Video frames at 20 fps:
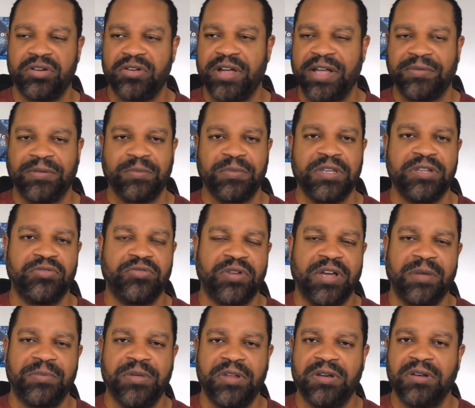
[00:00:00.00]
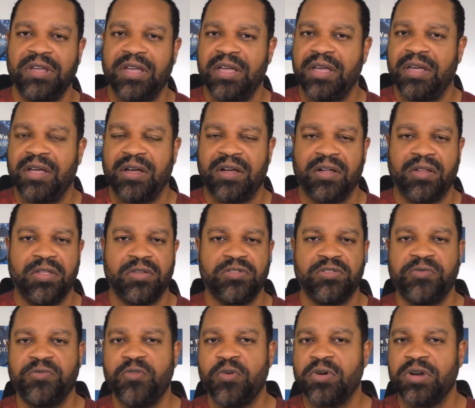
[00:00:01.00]
You don't have to be dropping all
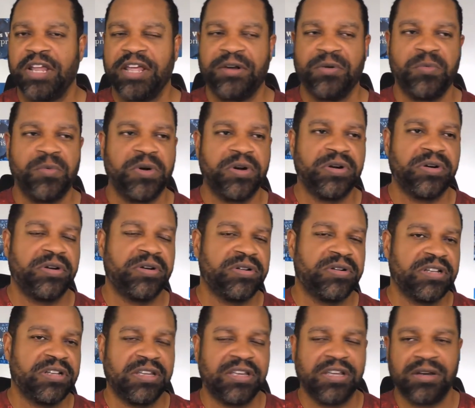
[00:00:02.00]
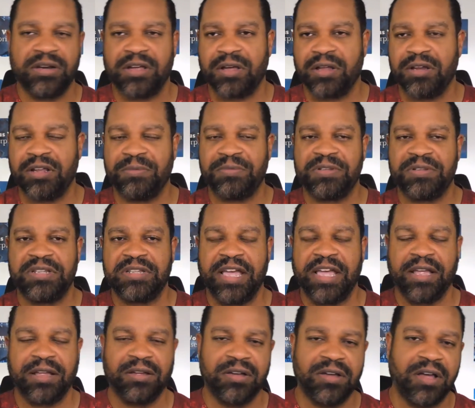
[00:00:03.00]
those four-letter words and getting all
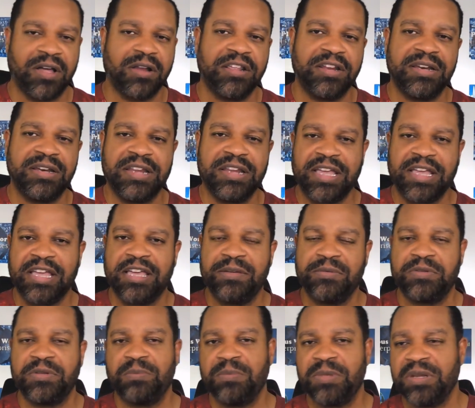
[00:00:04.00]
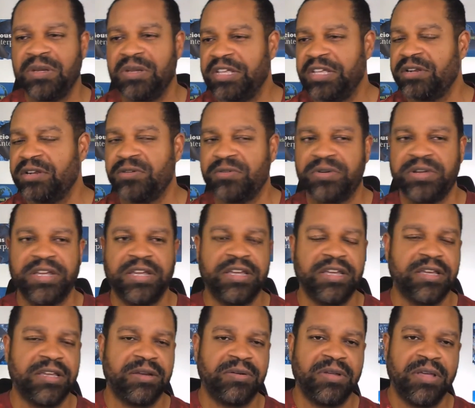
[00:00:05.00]
upset and calling names and
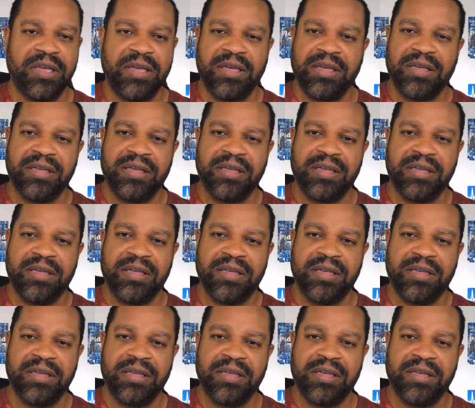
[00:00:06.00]
belittling and,